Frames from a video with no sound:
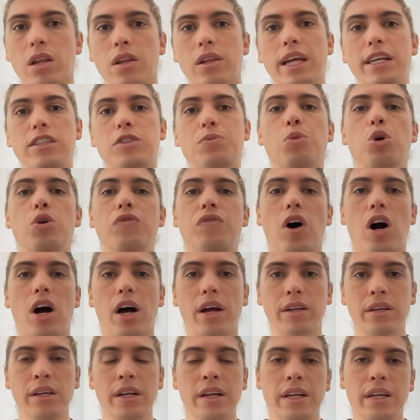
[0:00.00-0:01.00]
Let's move
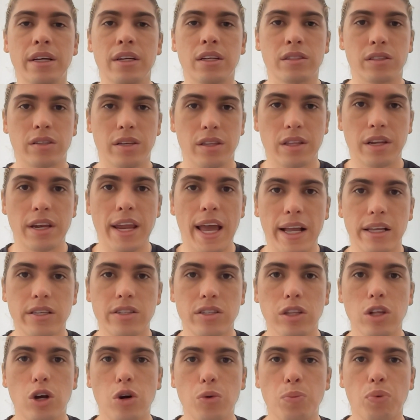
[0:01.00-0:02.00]
on to the
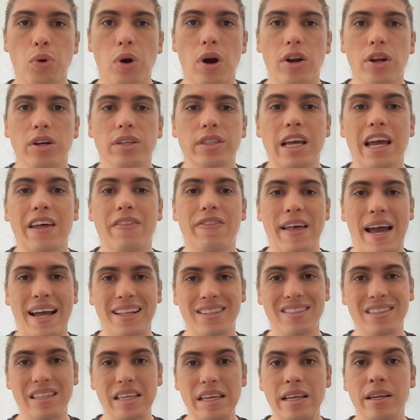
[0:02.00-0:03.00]
next loan product, and
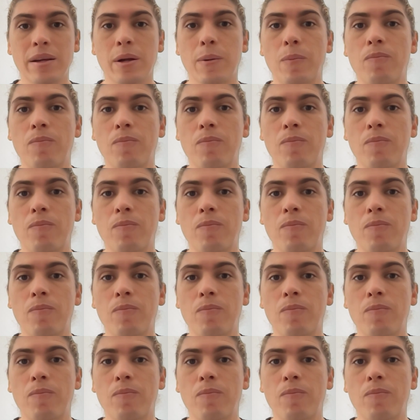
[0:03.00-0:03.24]
that's the